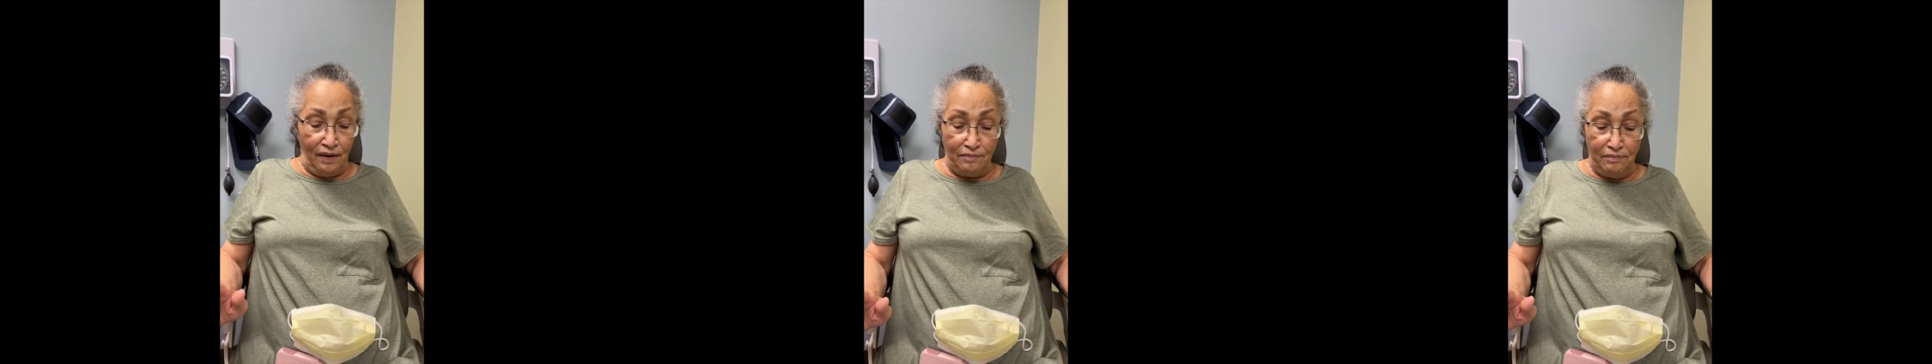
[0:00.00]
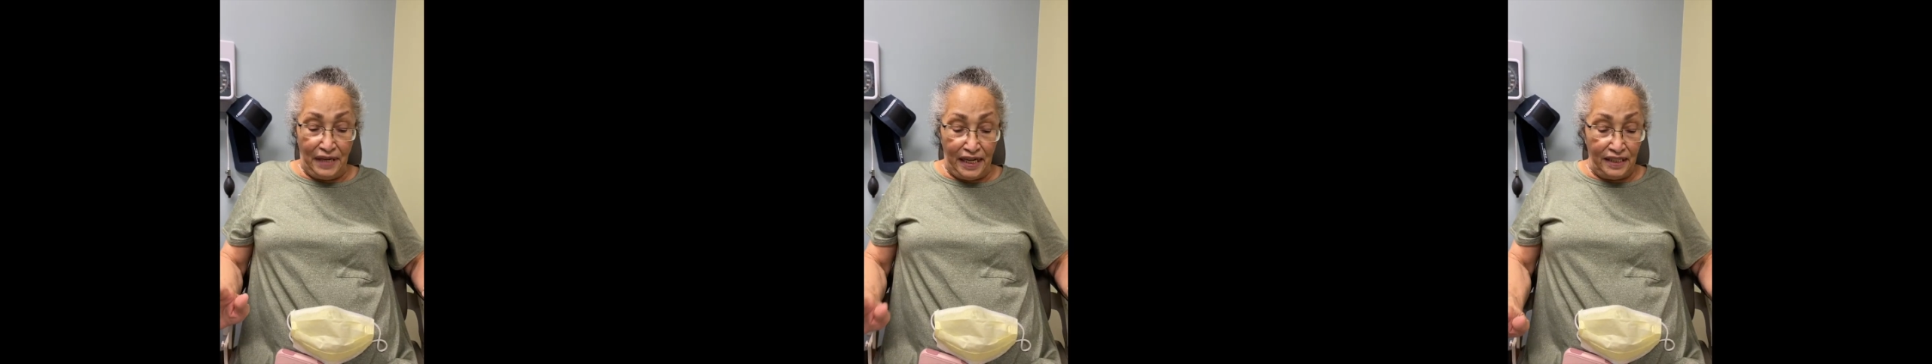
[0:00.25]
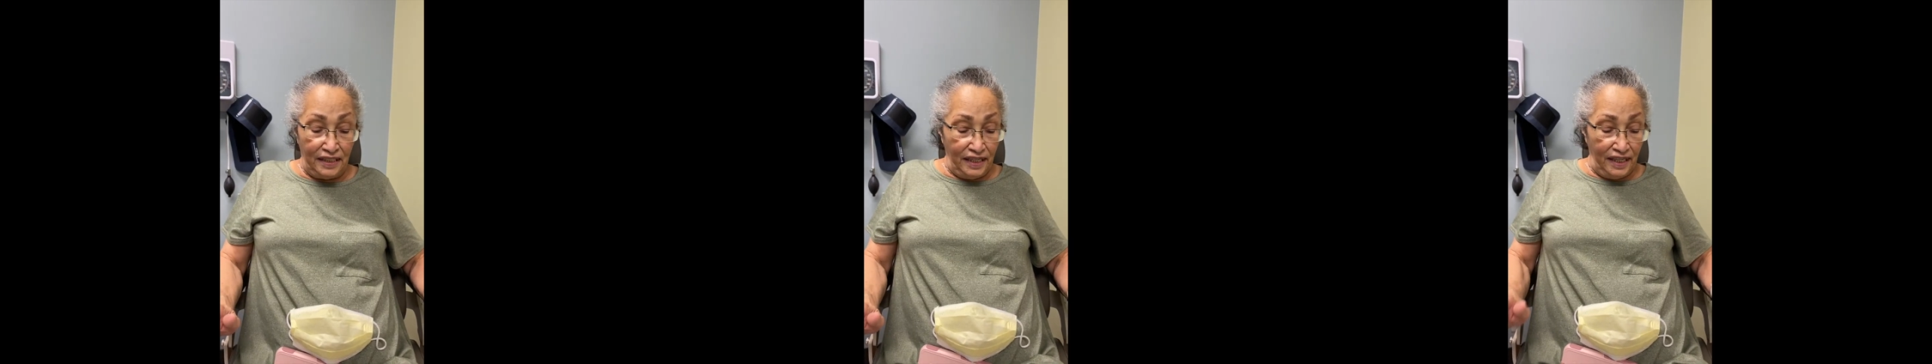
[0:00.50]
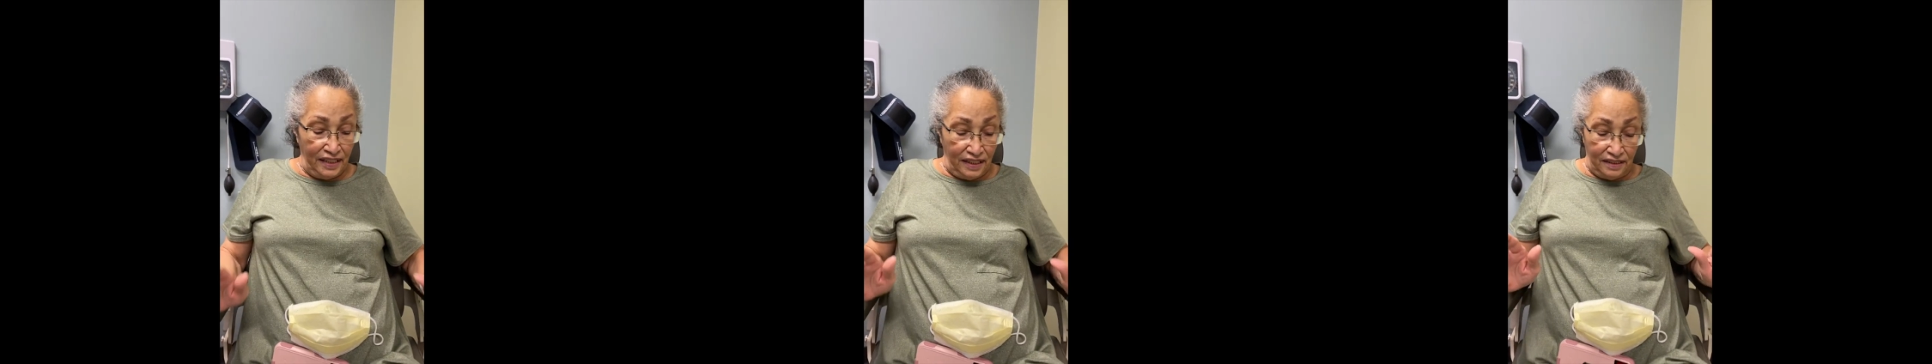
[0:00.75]
my
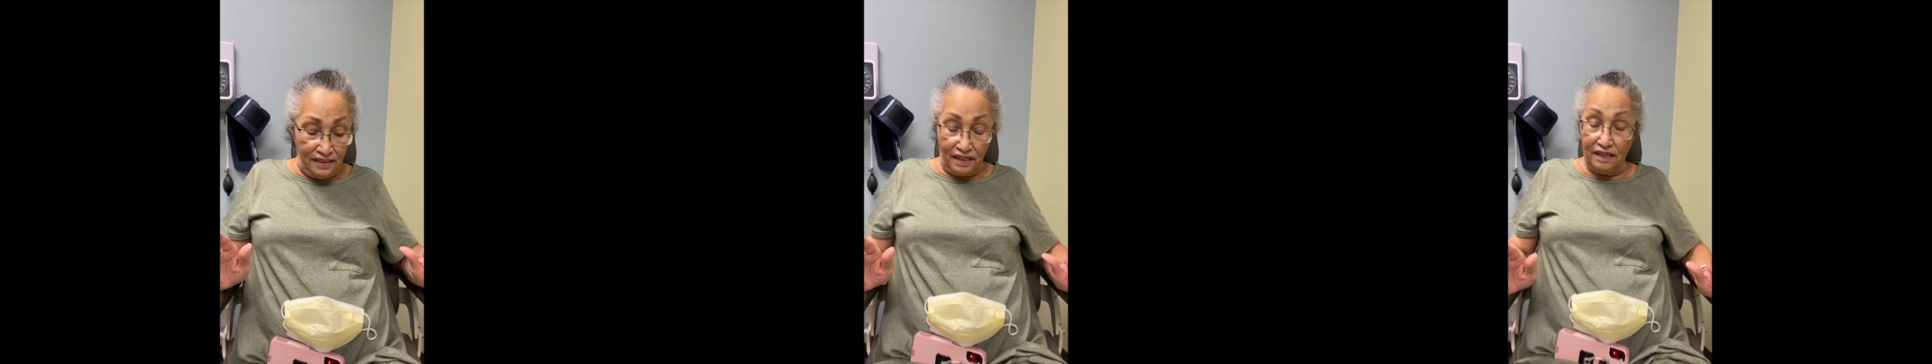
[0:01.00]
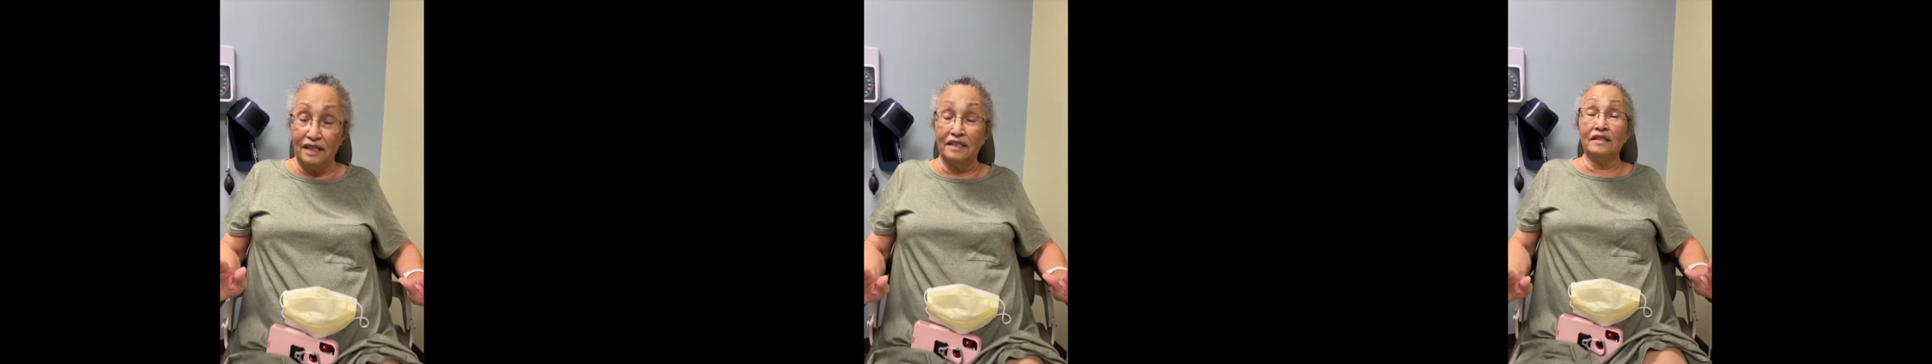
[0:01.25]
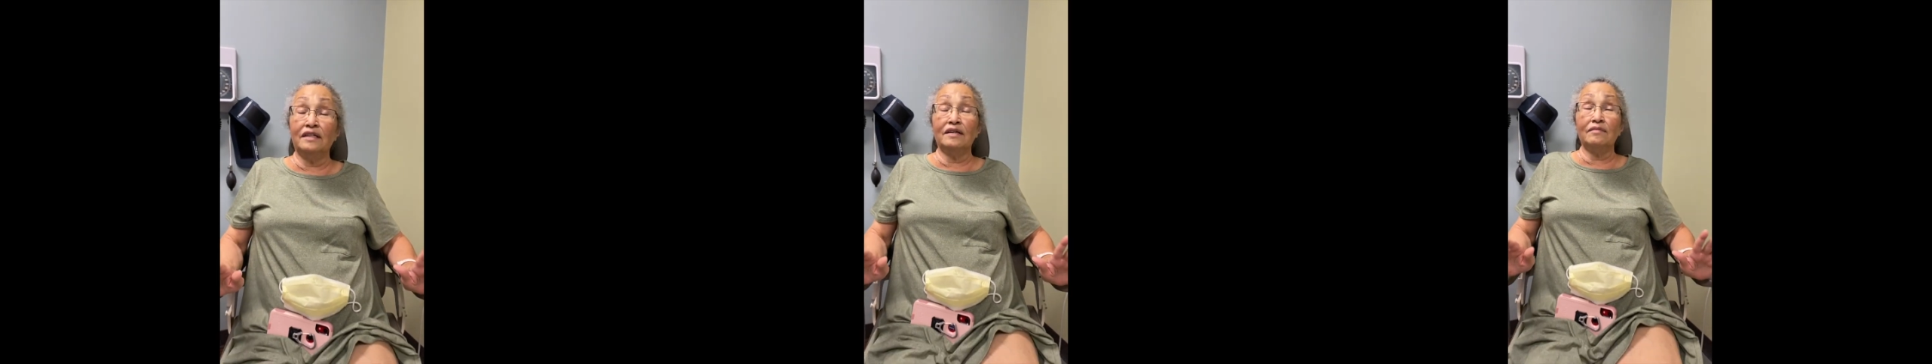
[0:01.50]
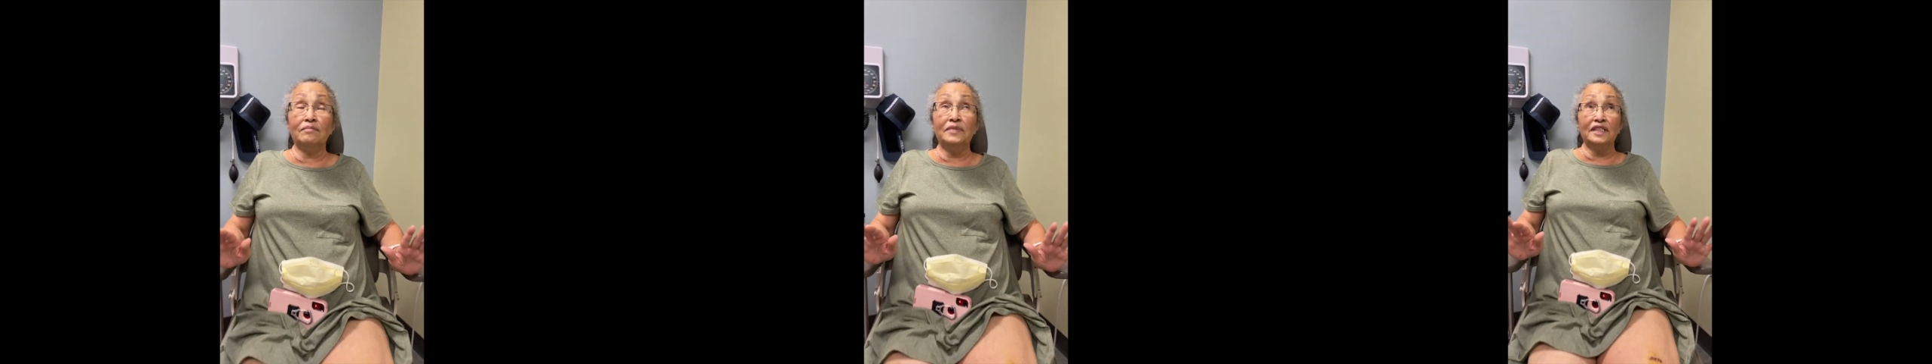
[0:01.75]
leg is
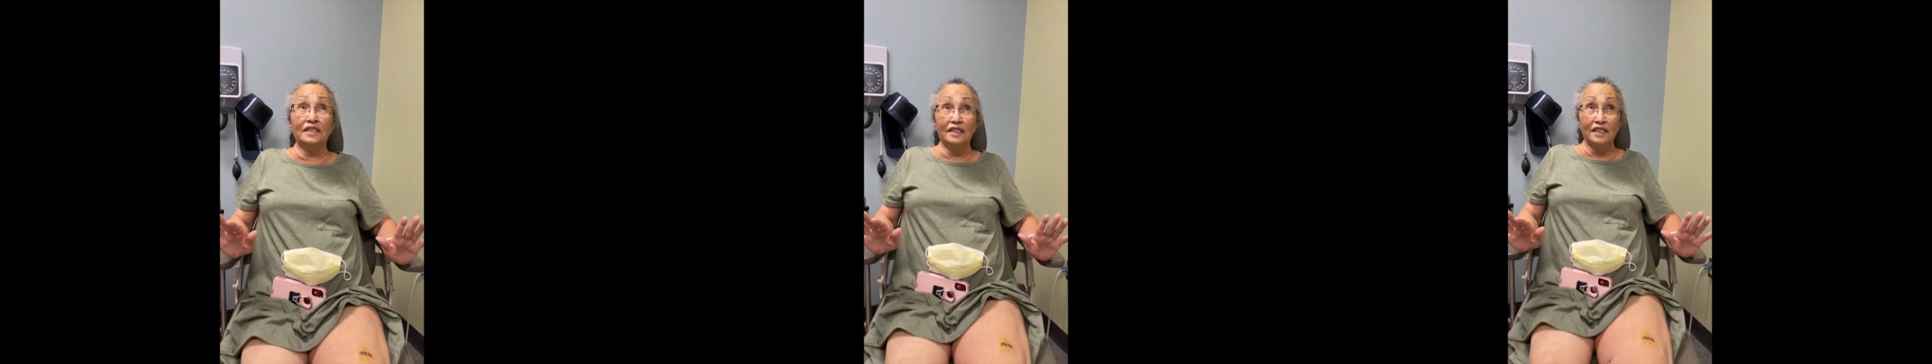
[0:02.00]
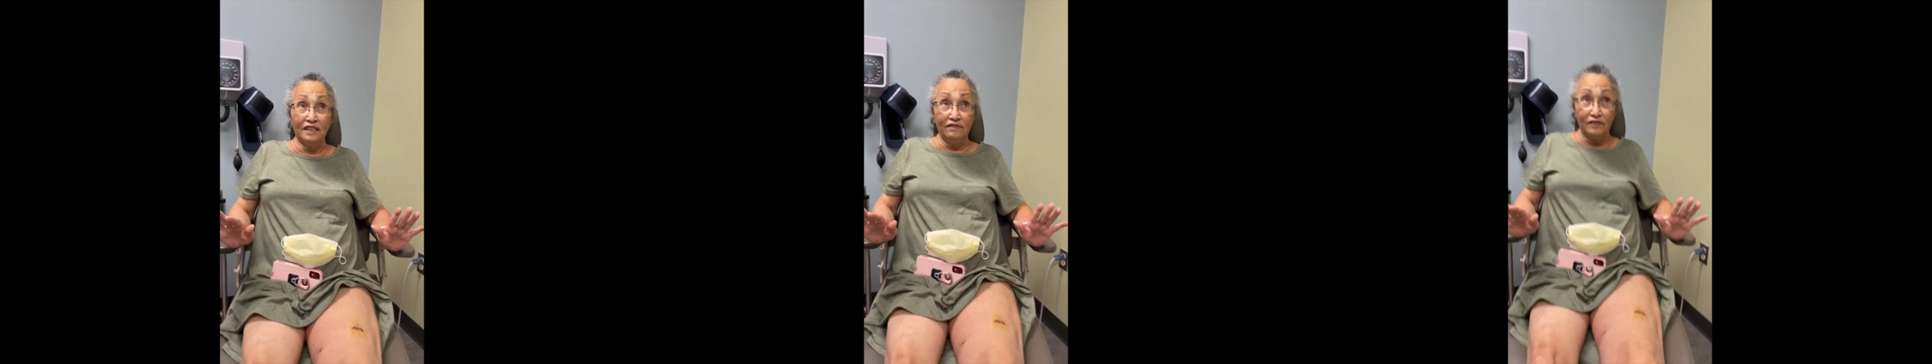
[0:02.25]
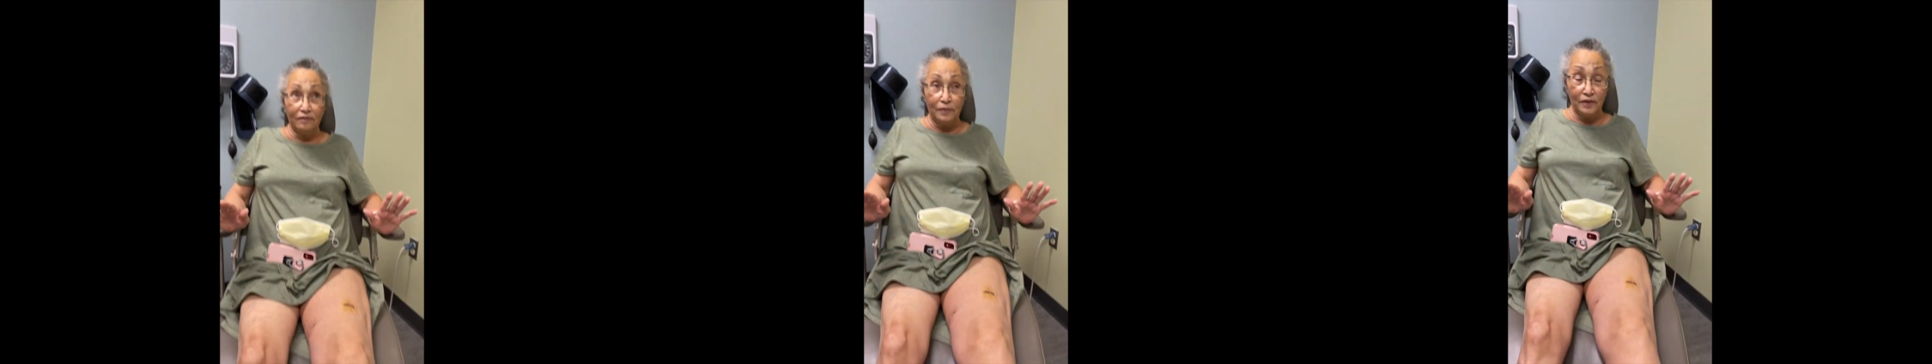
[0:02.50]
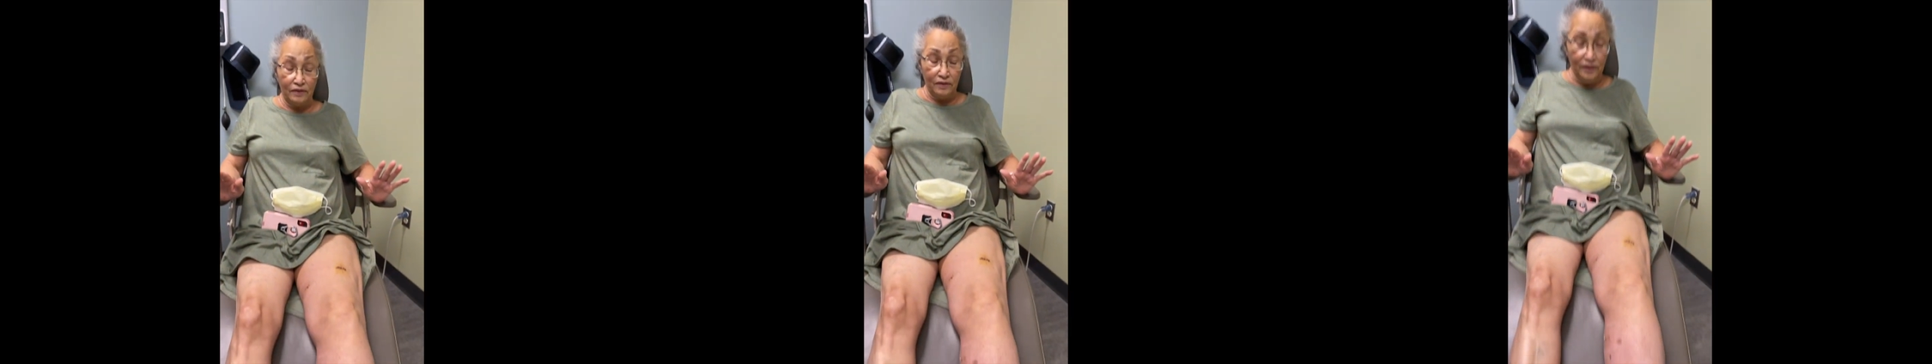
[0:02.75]

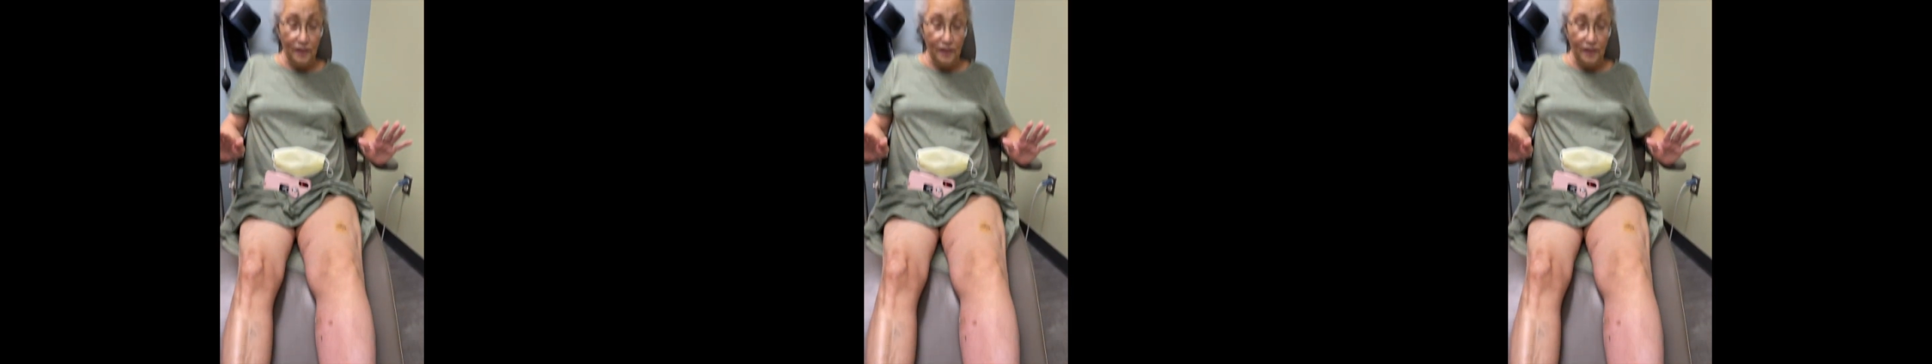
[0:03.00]
unbelievable.